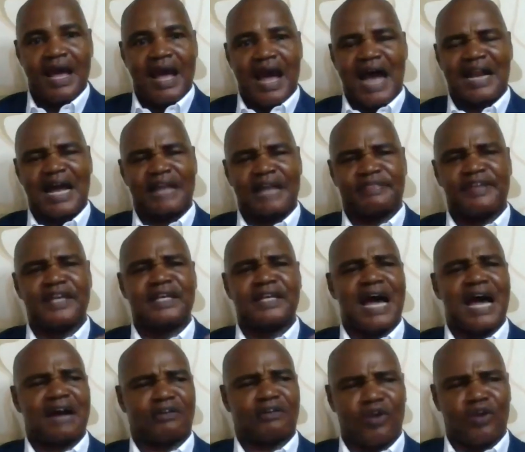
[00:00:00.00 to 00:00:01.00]
And I think they
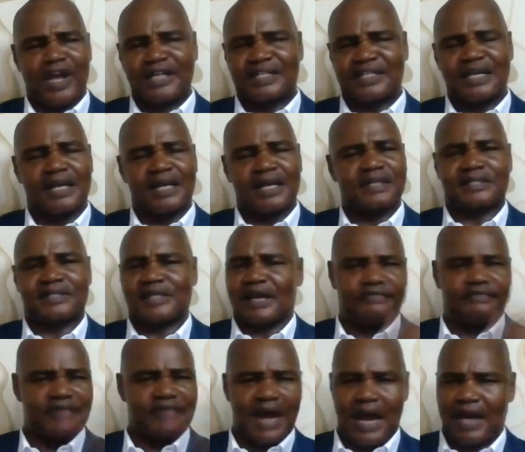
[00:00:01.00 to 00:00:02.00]
have collected
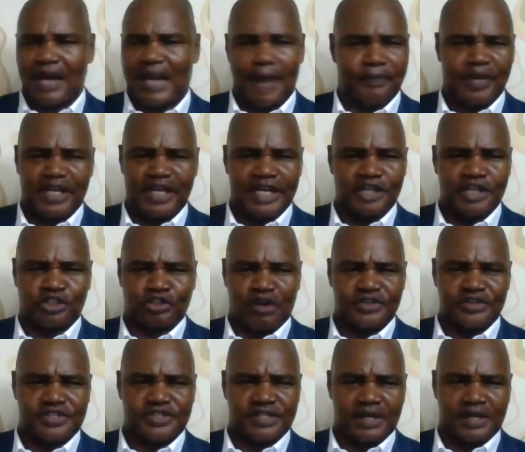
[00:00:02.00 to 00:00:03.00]
several
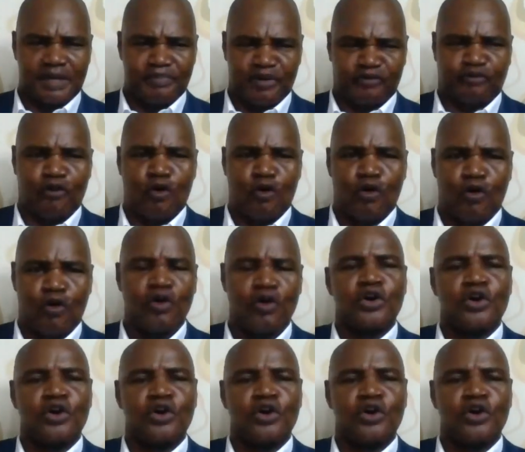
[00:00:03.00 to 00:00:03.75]
applications before,